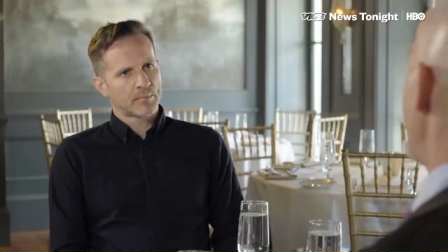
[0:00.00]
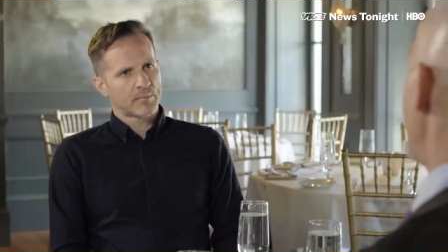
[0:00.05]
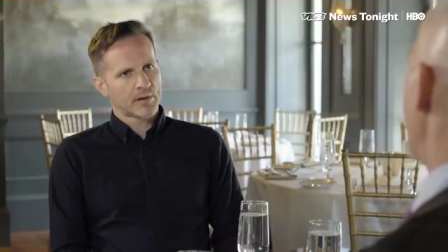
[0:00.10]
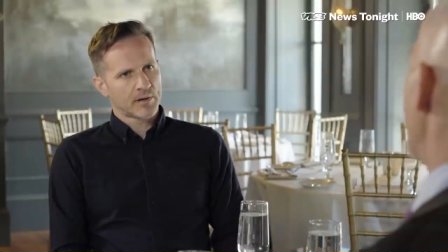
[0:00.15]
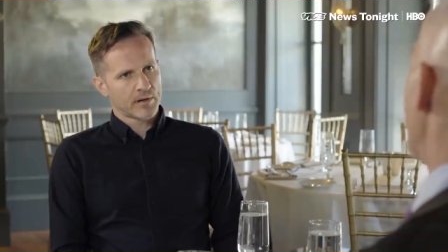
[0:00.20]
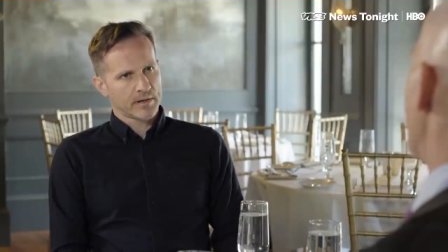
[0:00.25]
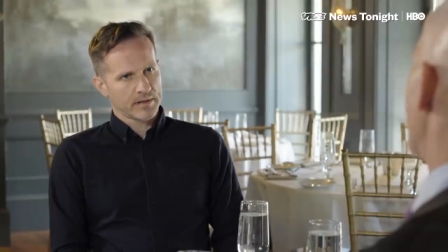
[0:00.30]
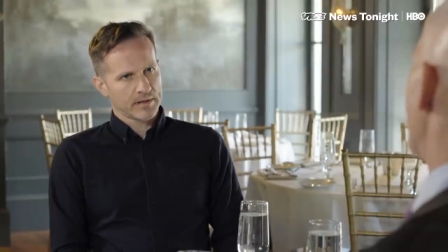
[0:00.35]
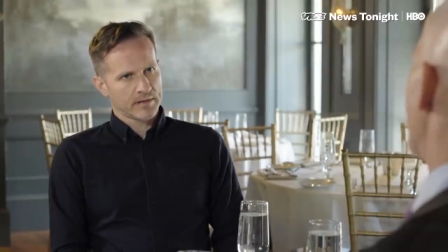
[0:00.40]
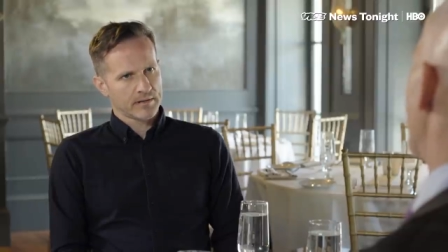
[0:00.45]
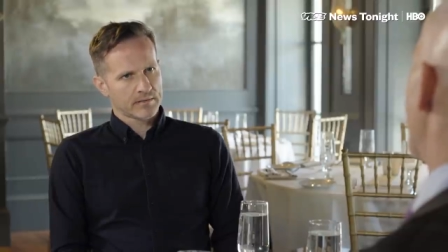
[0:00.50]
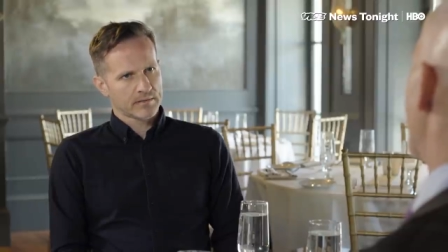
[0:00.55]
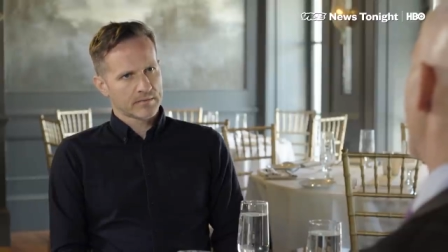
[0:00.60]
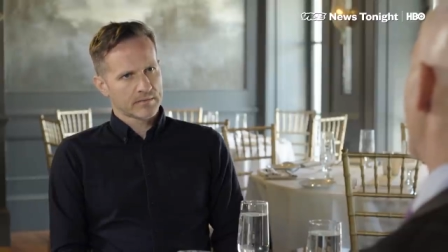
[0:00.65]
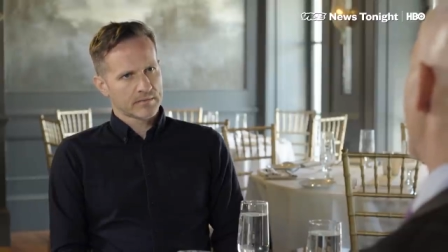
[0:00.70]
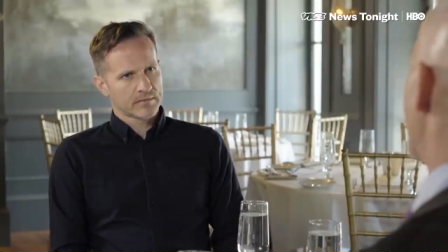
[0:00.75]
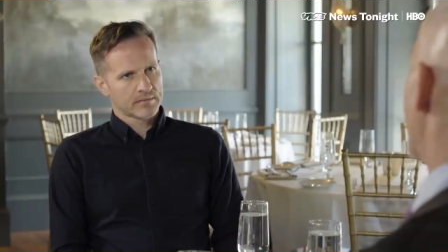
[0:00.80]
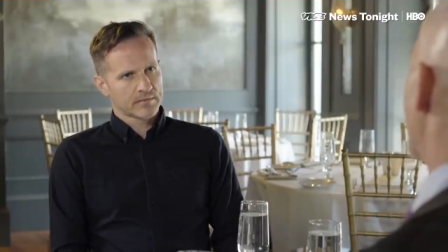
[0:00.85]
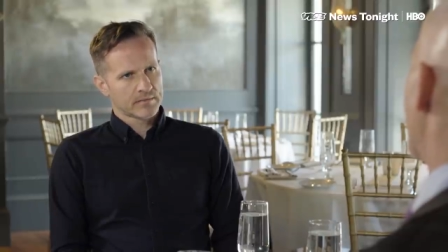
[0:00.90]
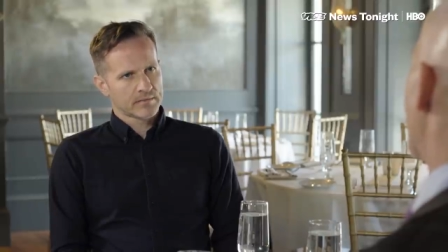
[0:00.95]
Party,
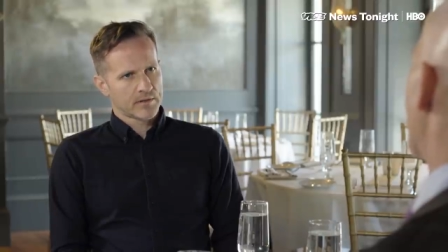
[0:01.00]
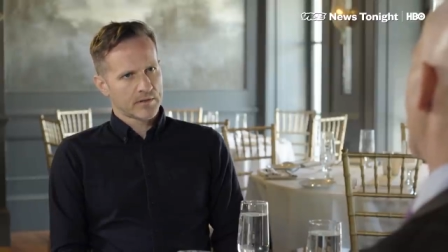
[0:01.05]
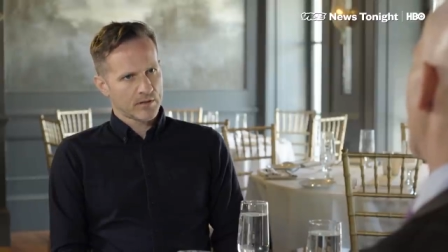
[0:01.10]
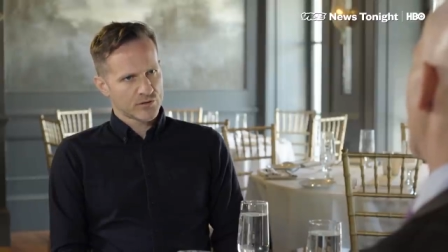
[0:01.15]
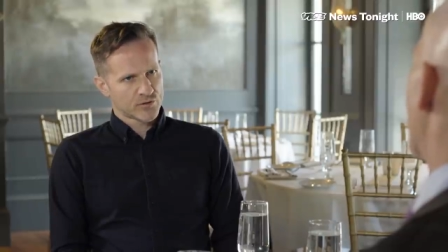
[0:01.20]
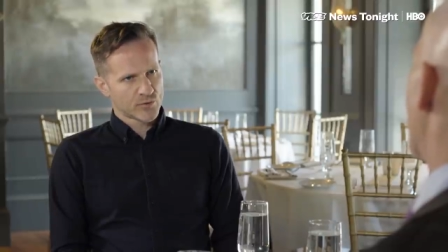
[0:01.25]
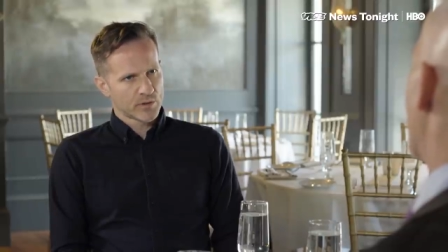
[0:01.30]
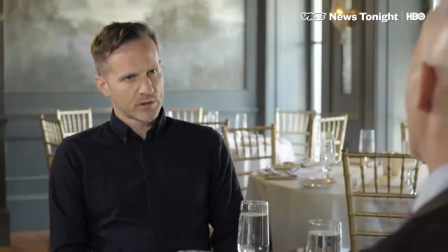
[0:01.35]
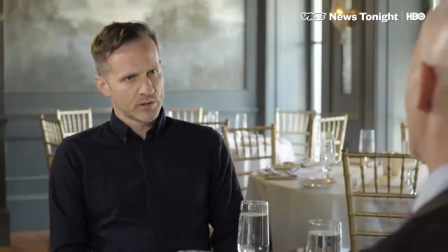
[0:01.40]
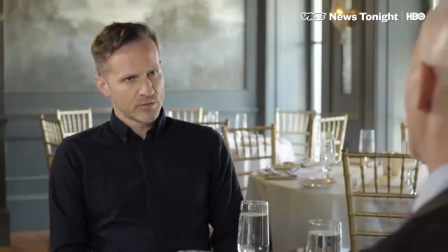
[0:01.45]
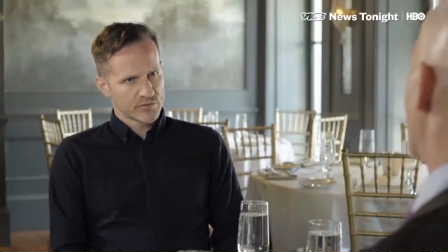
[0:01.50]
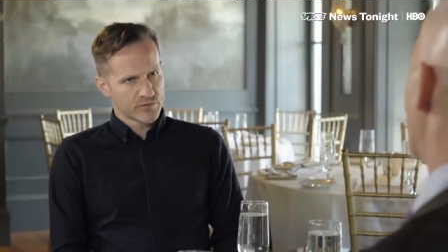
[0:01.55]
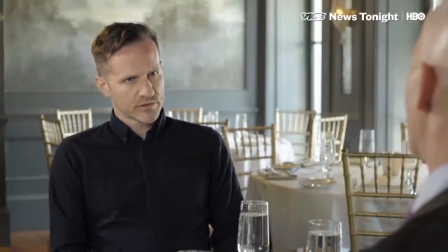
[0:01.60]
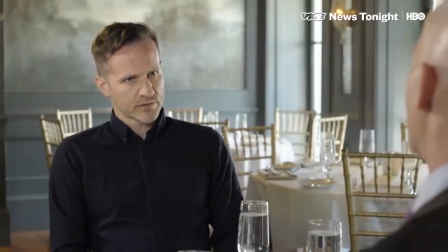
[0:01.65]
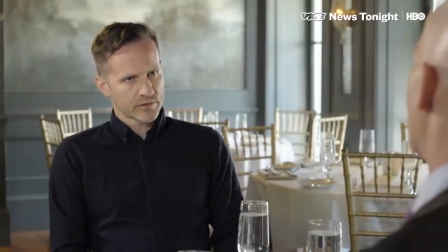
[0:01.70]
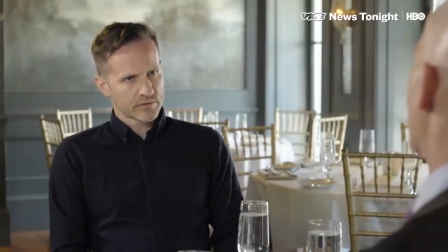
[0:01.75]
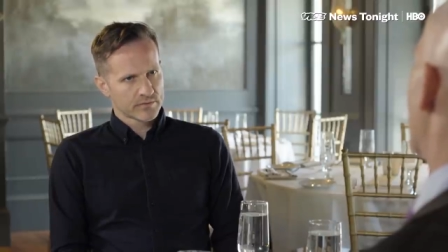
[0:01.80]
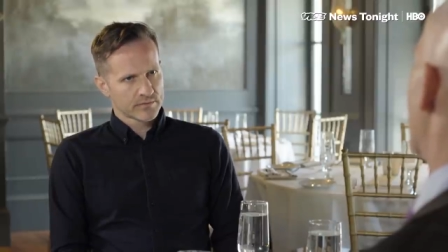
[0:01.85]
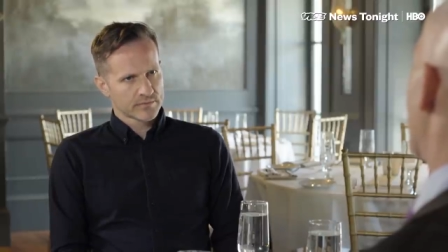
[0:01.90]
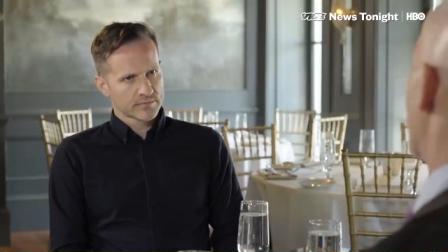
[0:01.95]
called you a
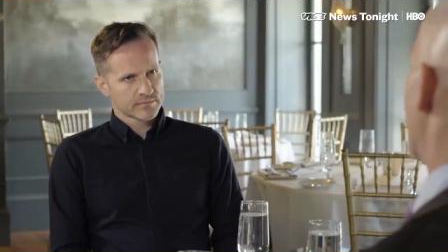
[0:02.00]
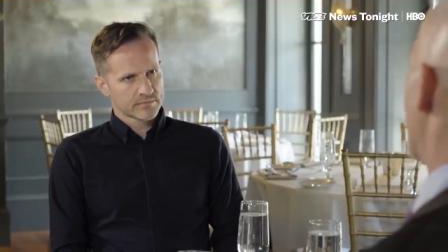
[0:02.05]
loser.